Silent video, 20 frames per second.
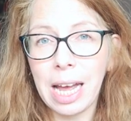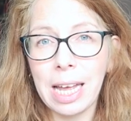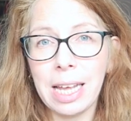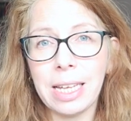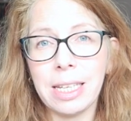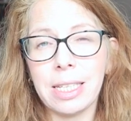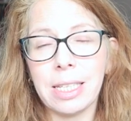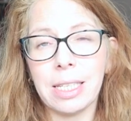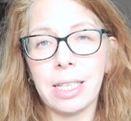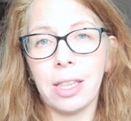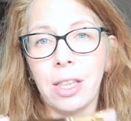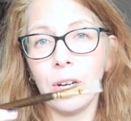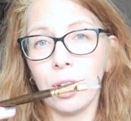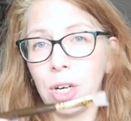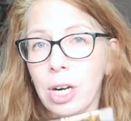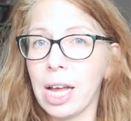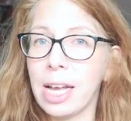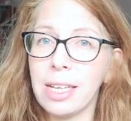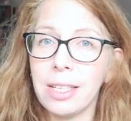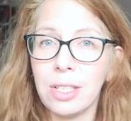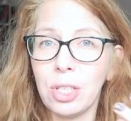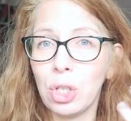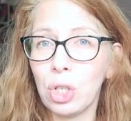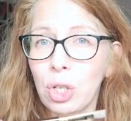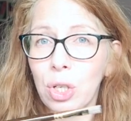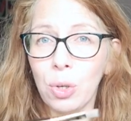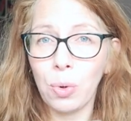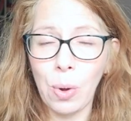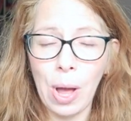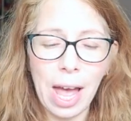nice. They're nice
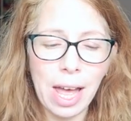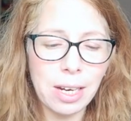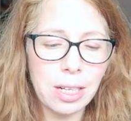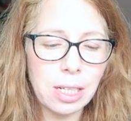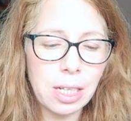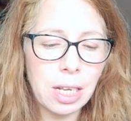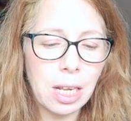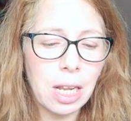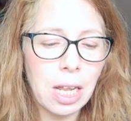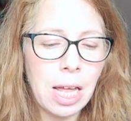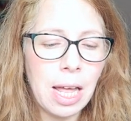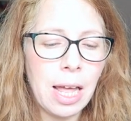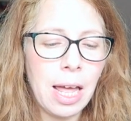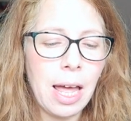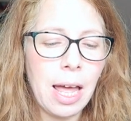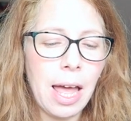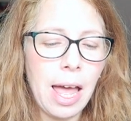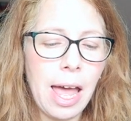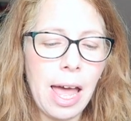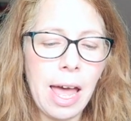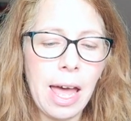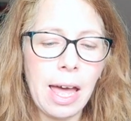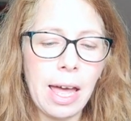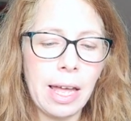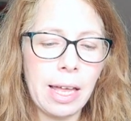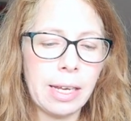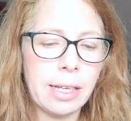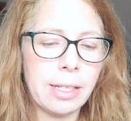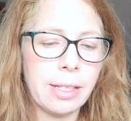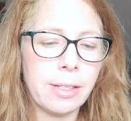to handle,
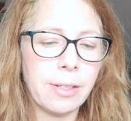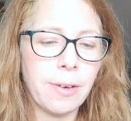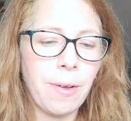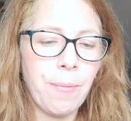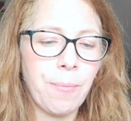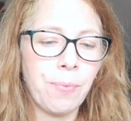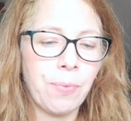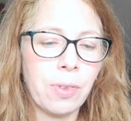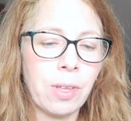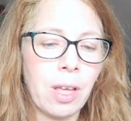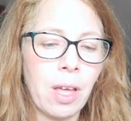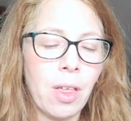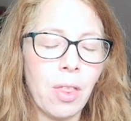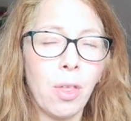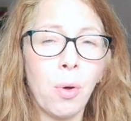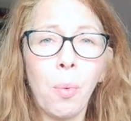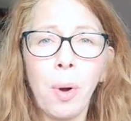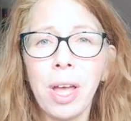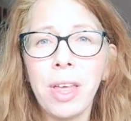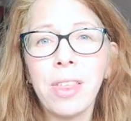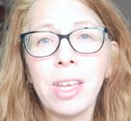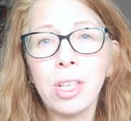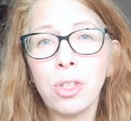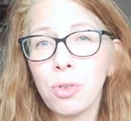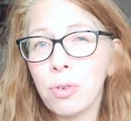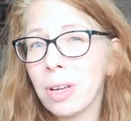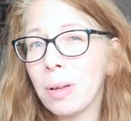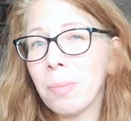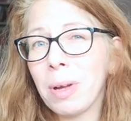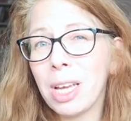and the way that
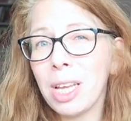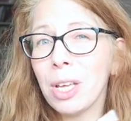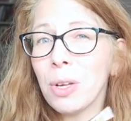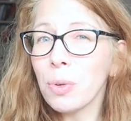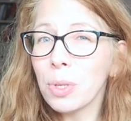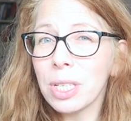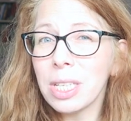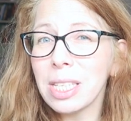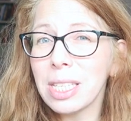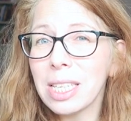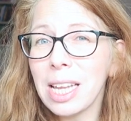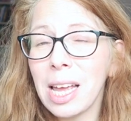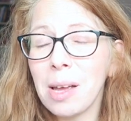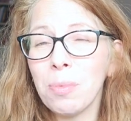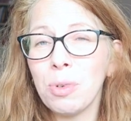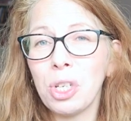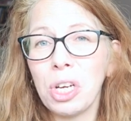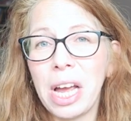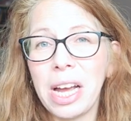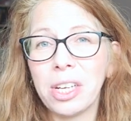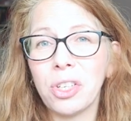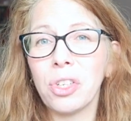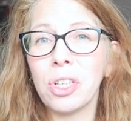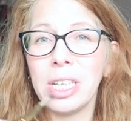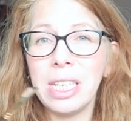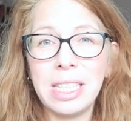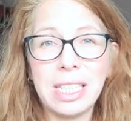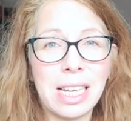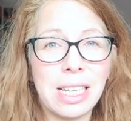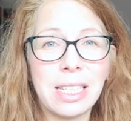Dreama uses them, she
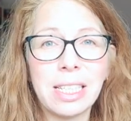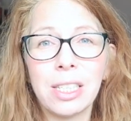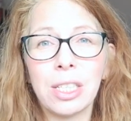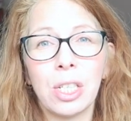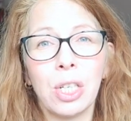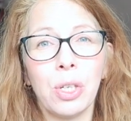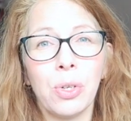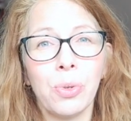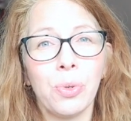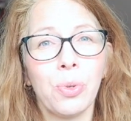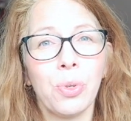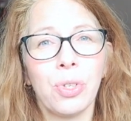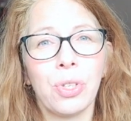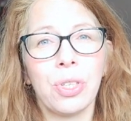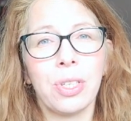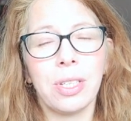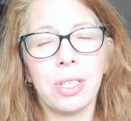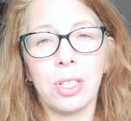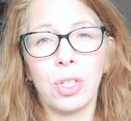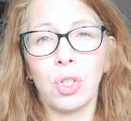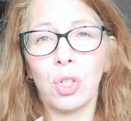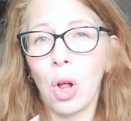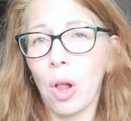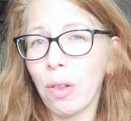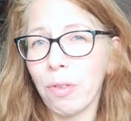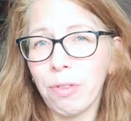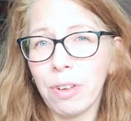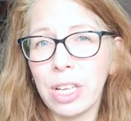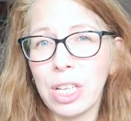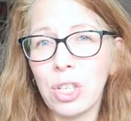actually doesn't use
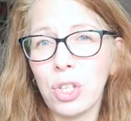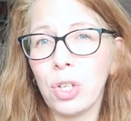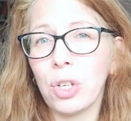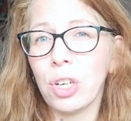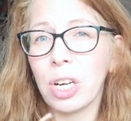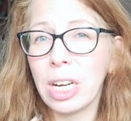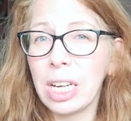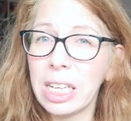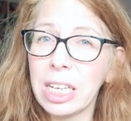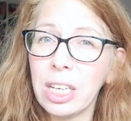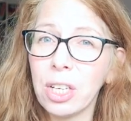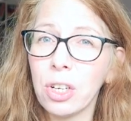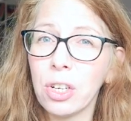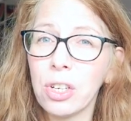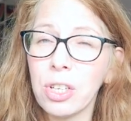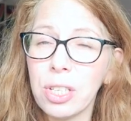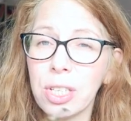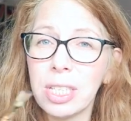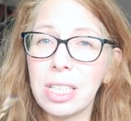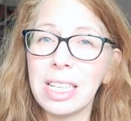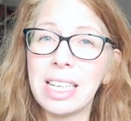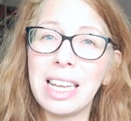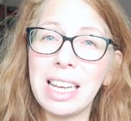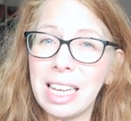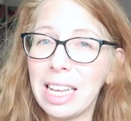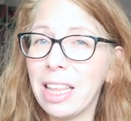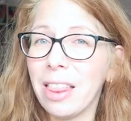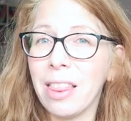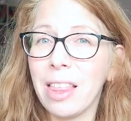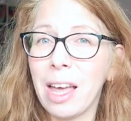solvents or cleaners to
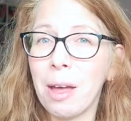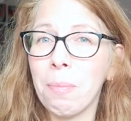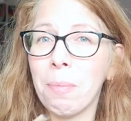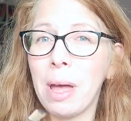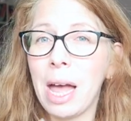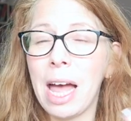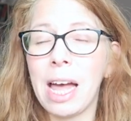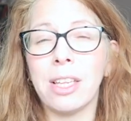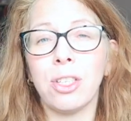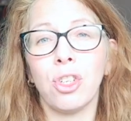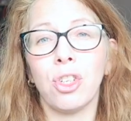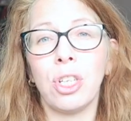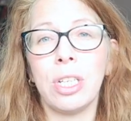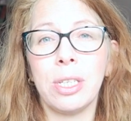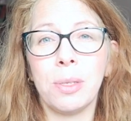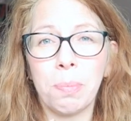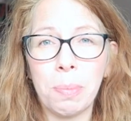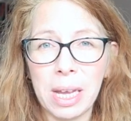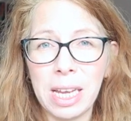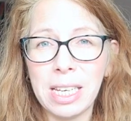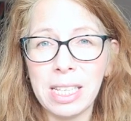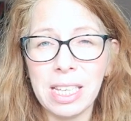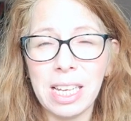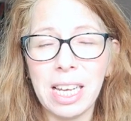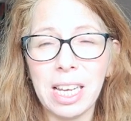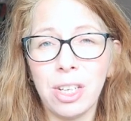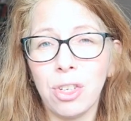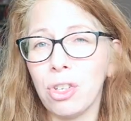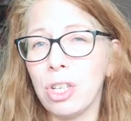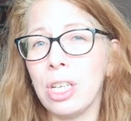clean them as she's
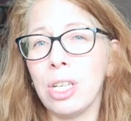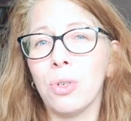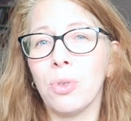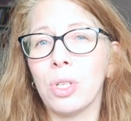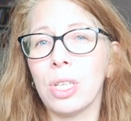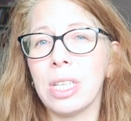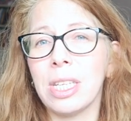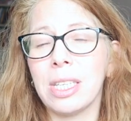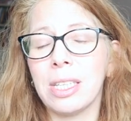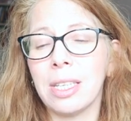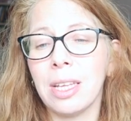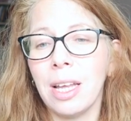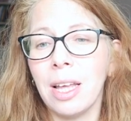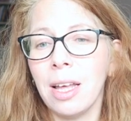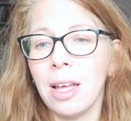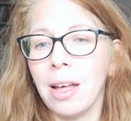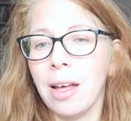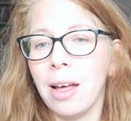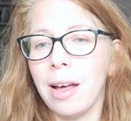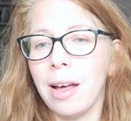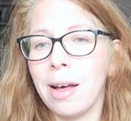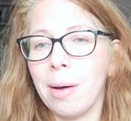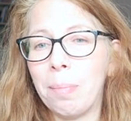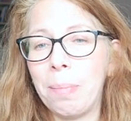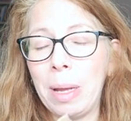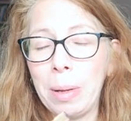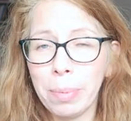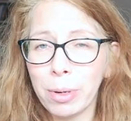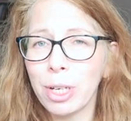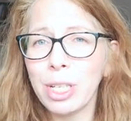painting. She uses uh,
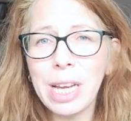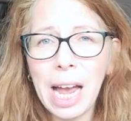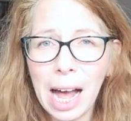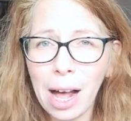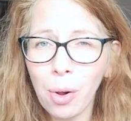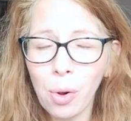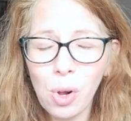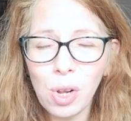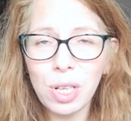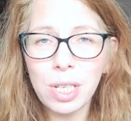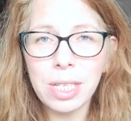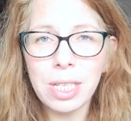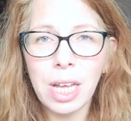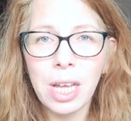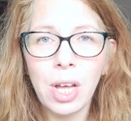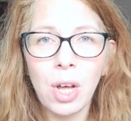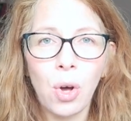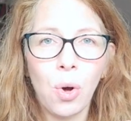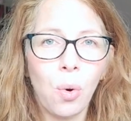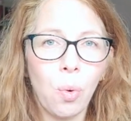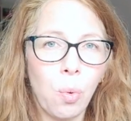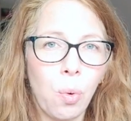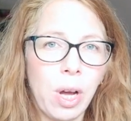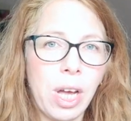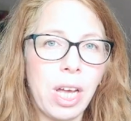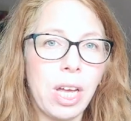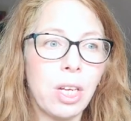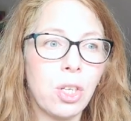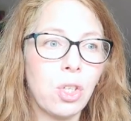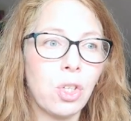paper towels,
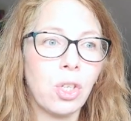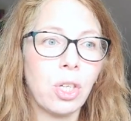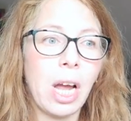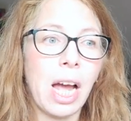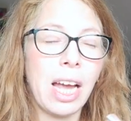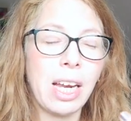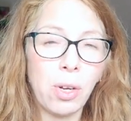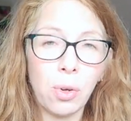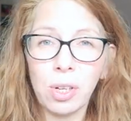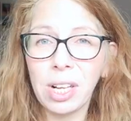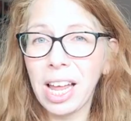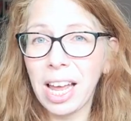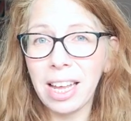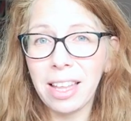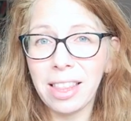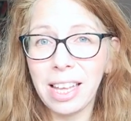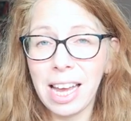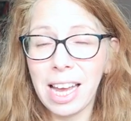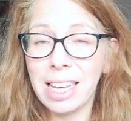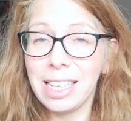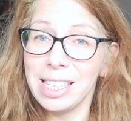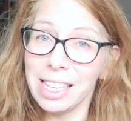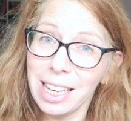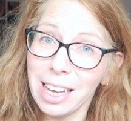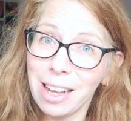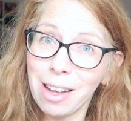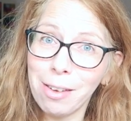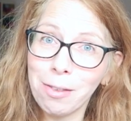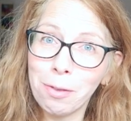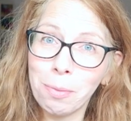which I don't like the
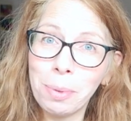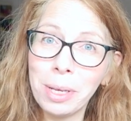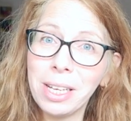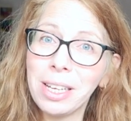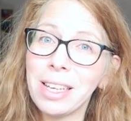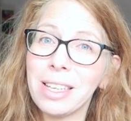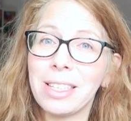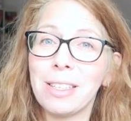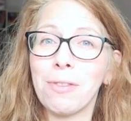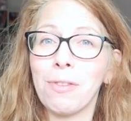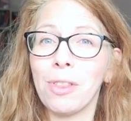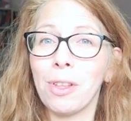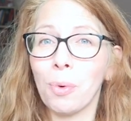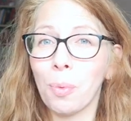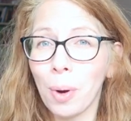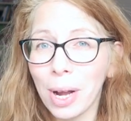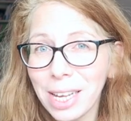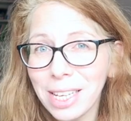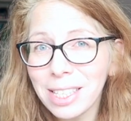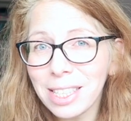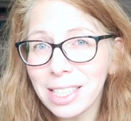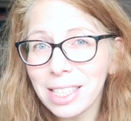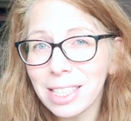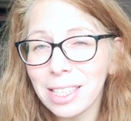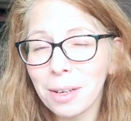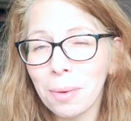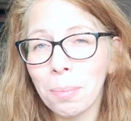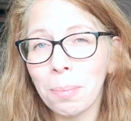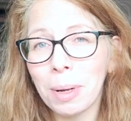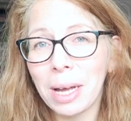idea of because of the
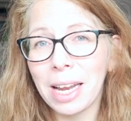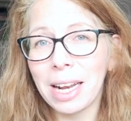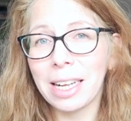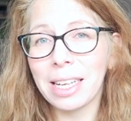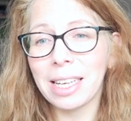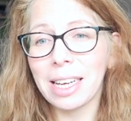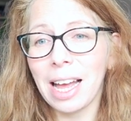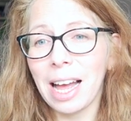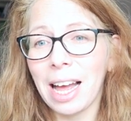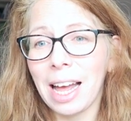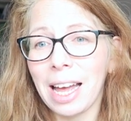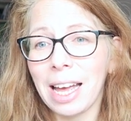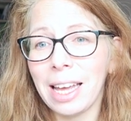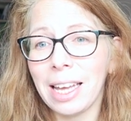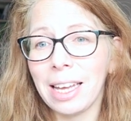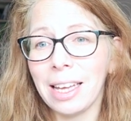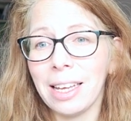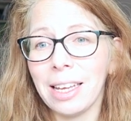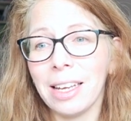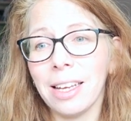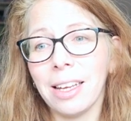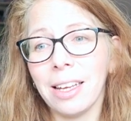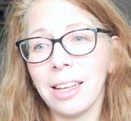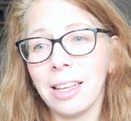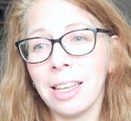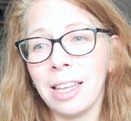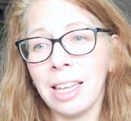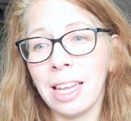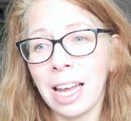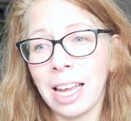waste, but I
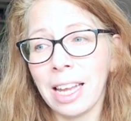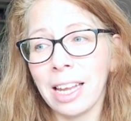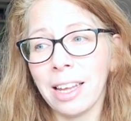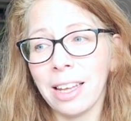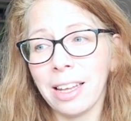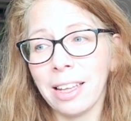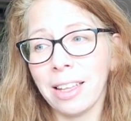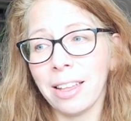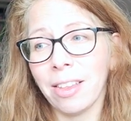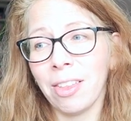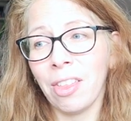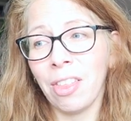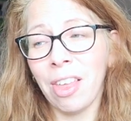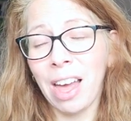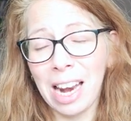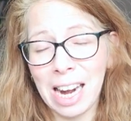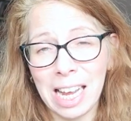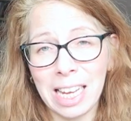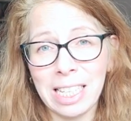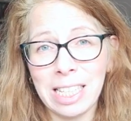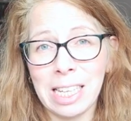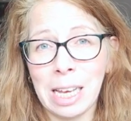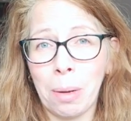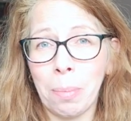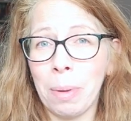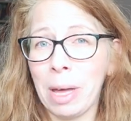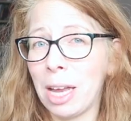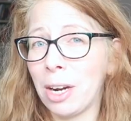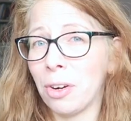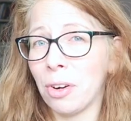like that
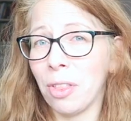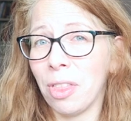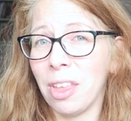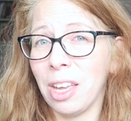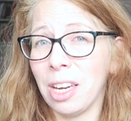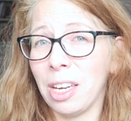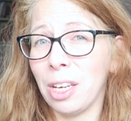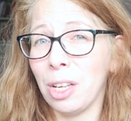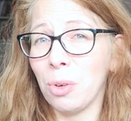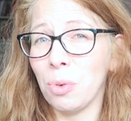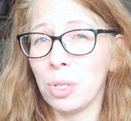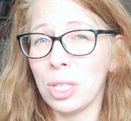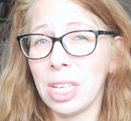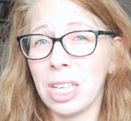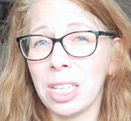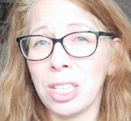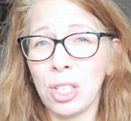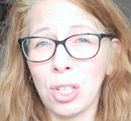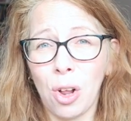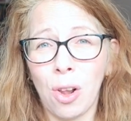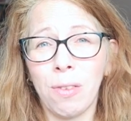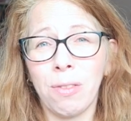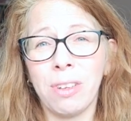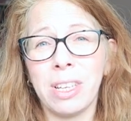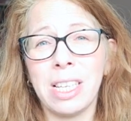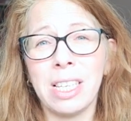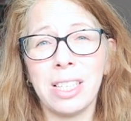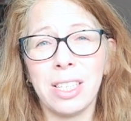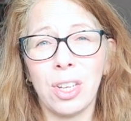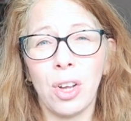idea better than using
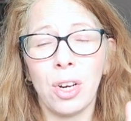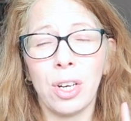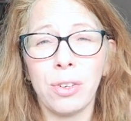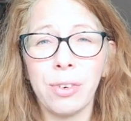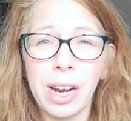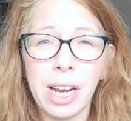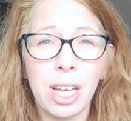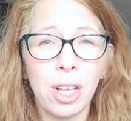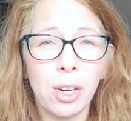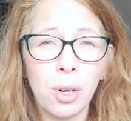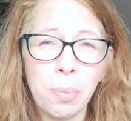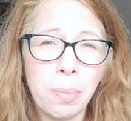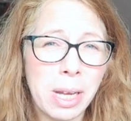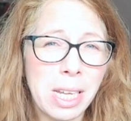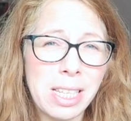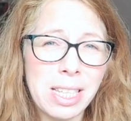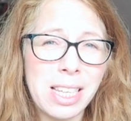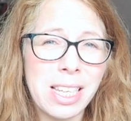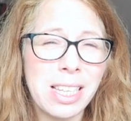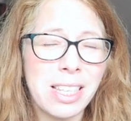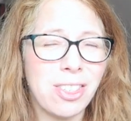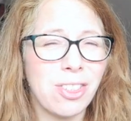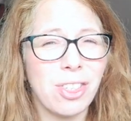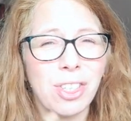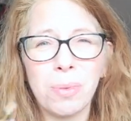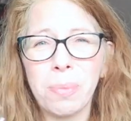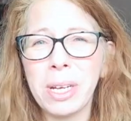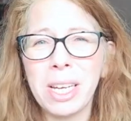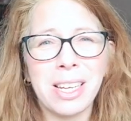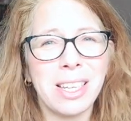solvents on a regular basis,
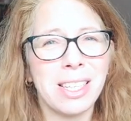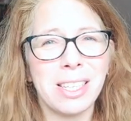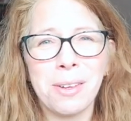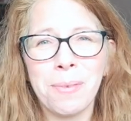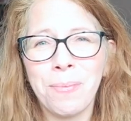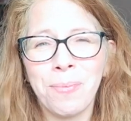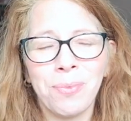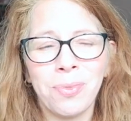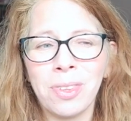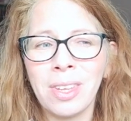just because,